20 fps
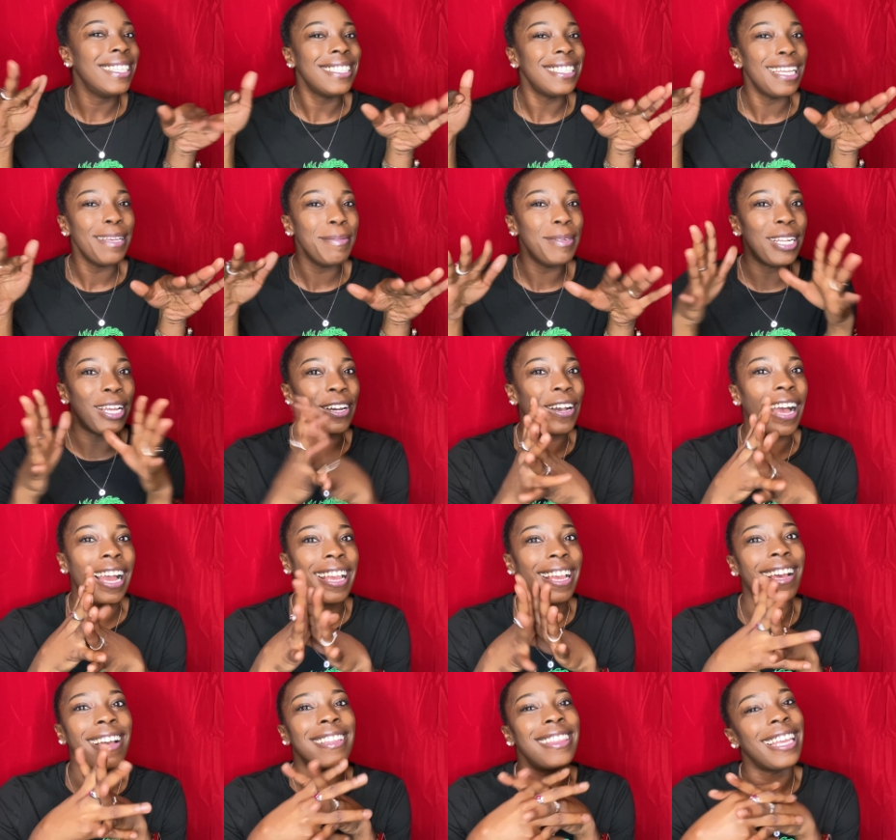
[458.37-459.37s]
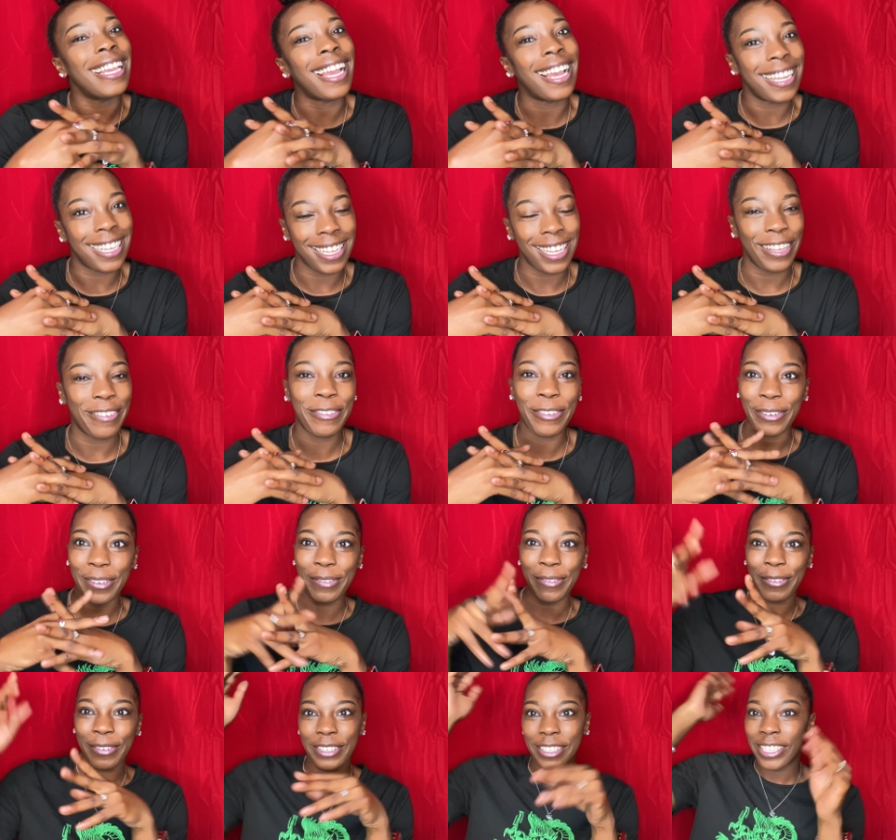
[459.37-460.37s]
let me know how y'all think I did, for real,
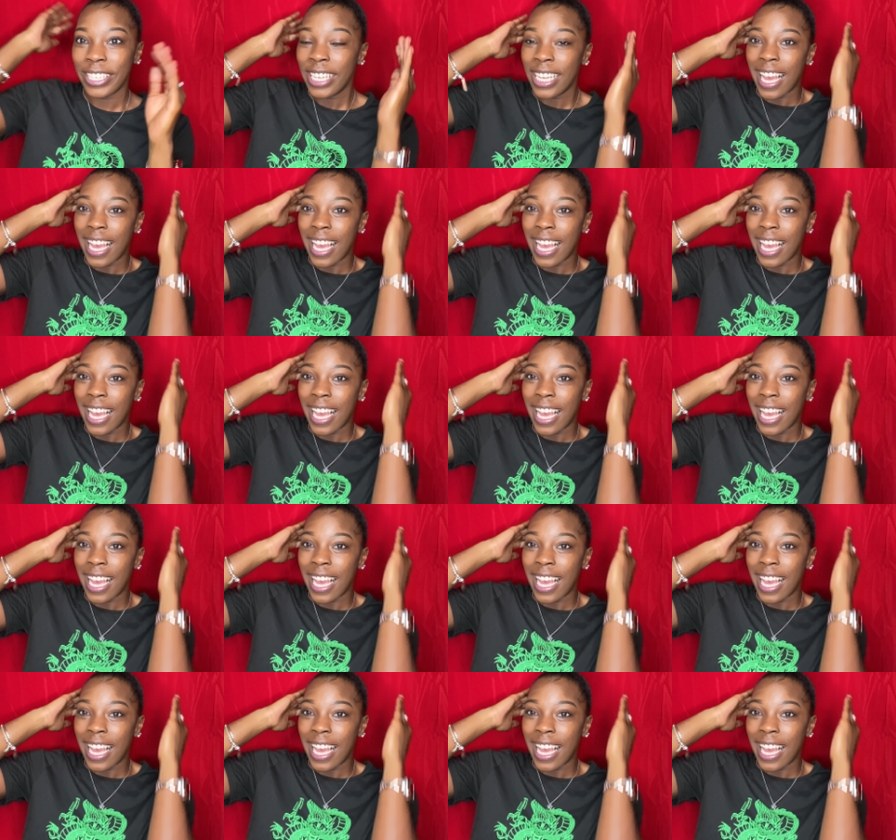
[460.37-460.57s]
for real.